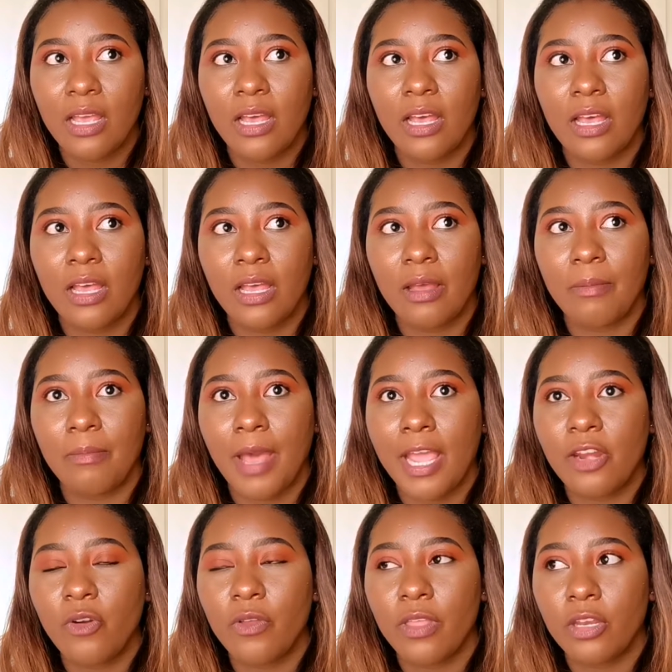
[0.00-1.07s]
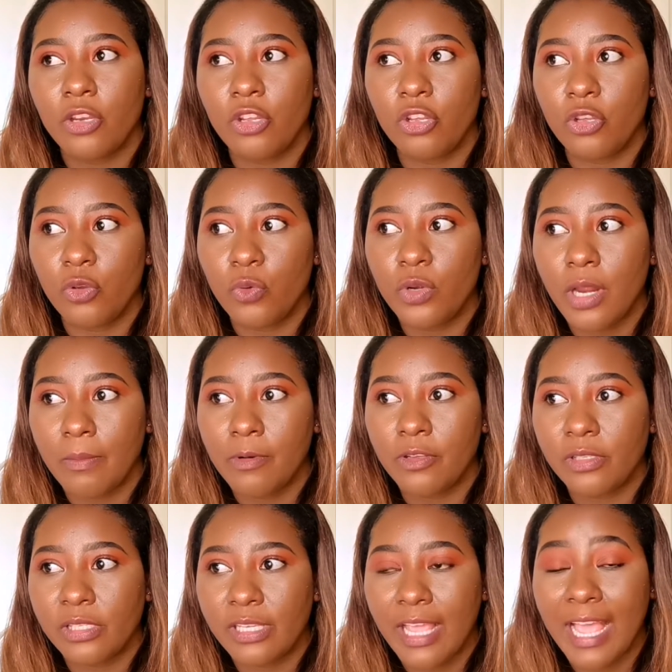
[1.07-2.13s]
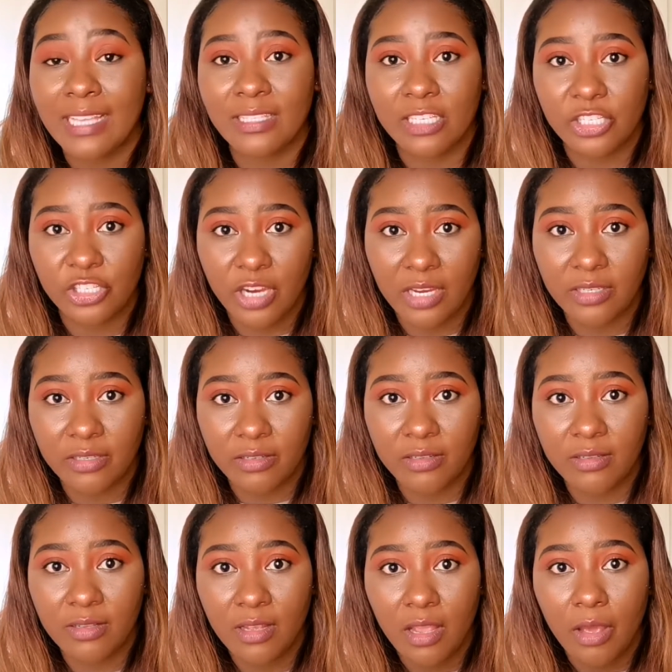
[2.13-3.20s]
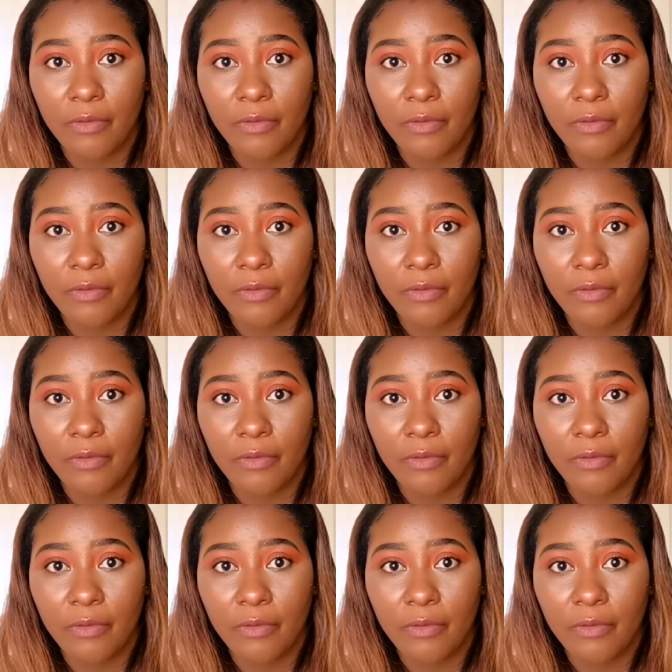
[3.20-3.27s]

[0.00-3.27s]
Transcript: I know that UWC has a shuttle